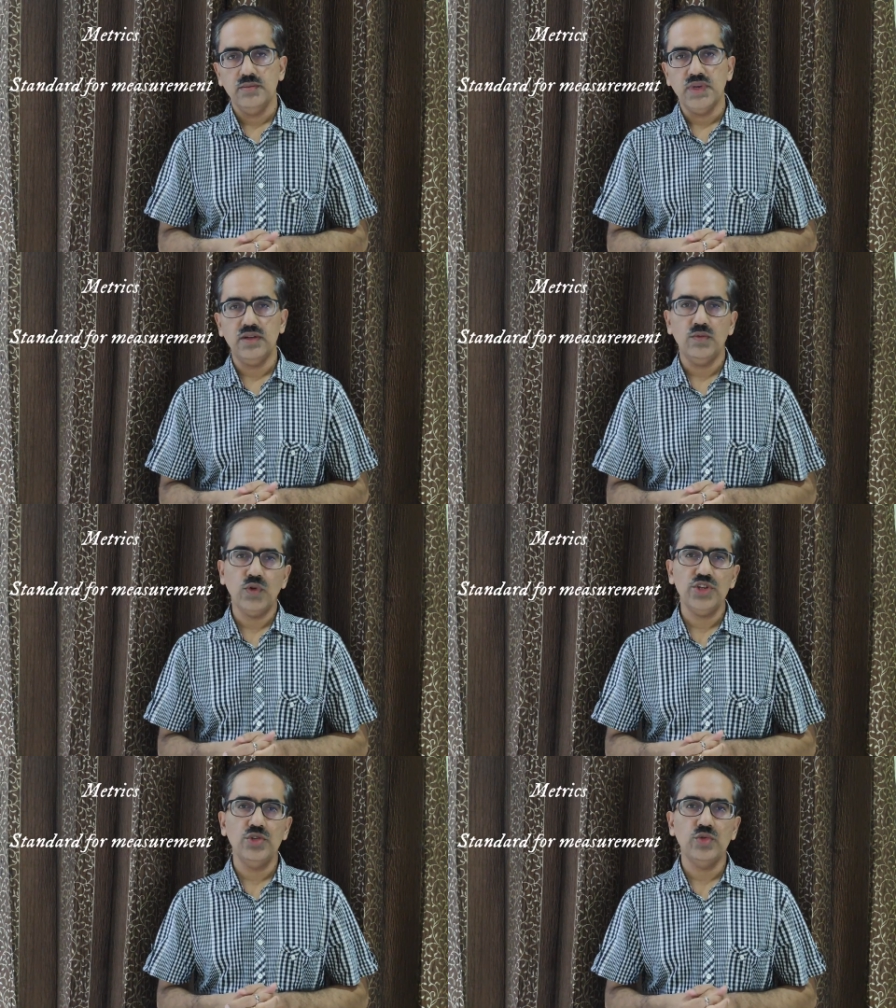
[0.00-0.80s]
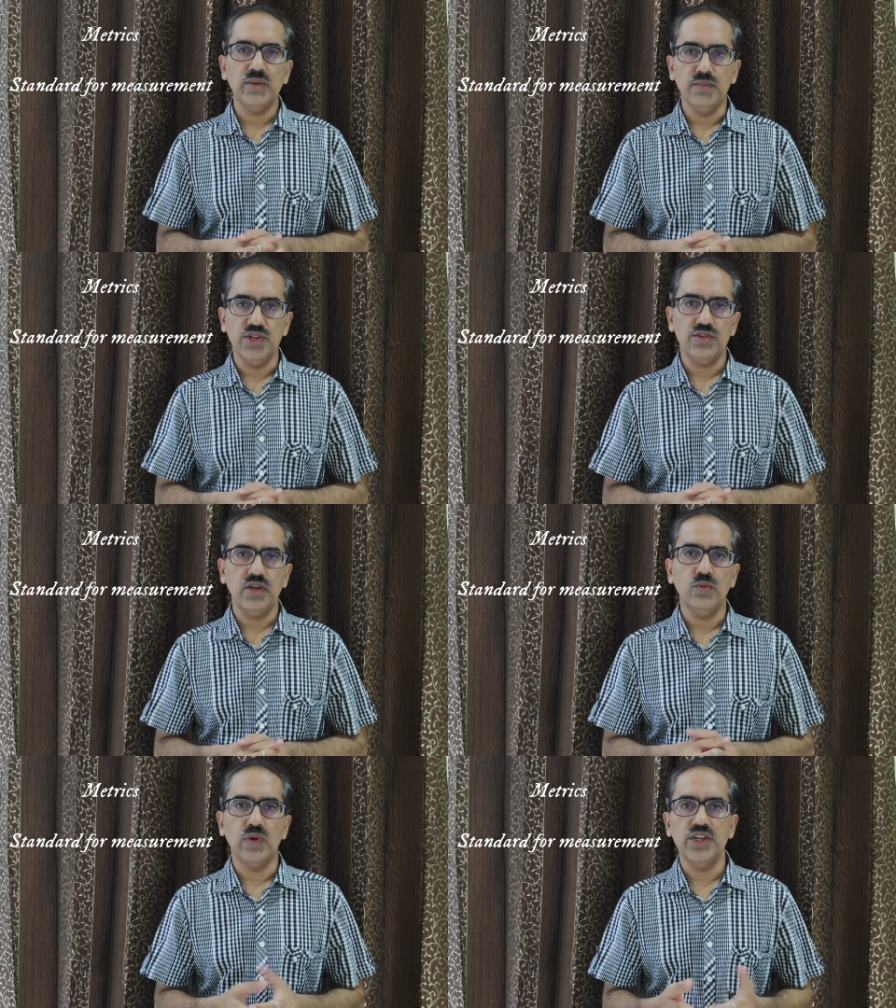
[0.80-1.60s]
But what do I measure
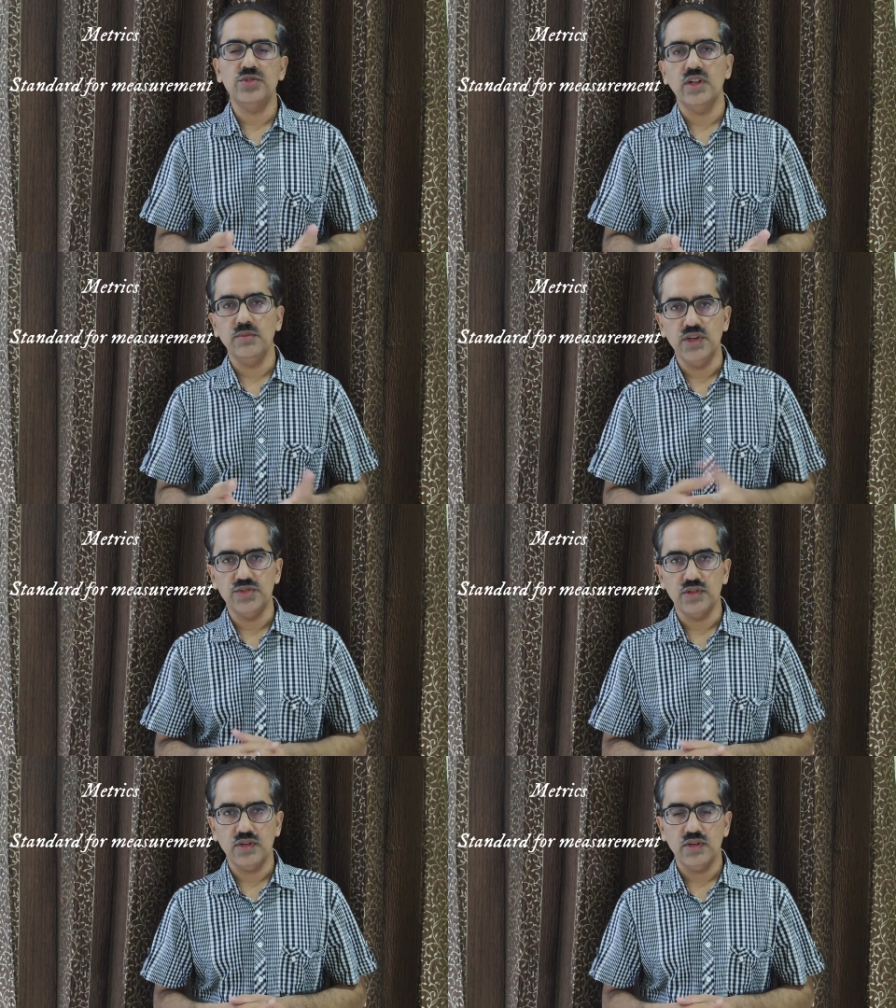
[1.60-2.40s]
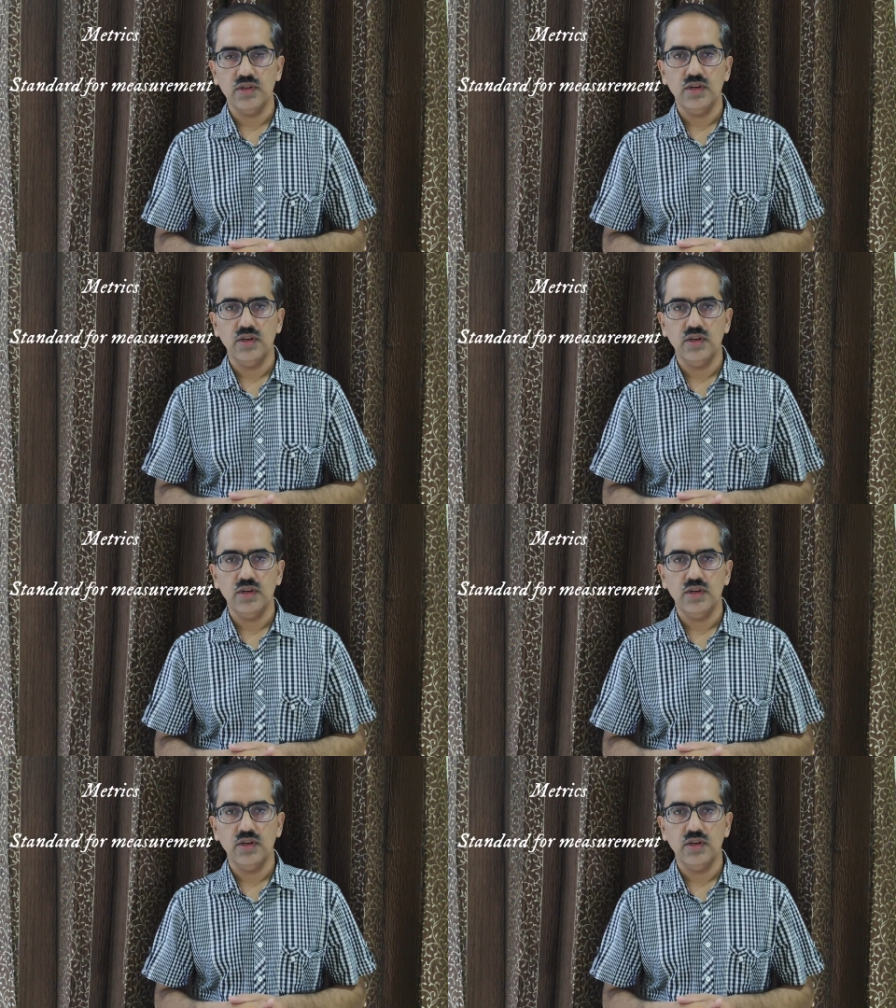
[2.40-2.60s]
and why should I measure?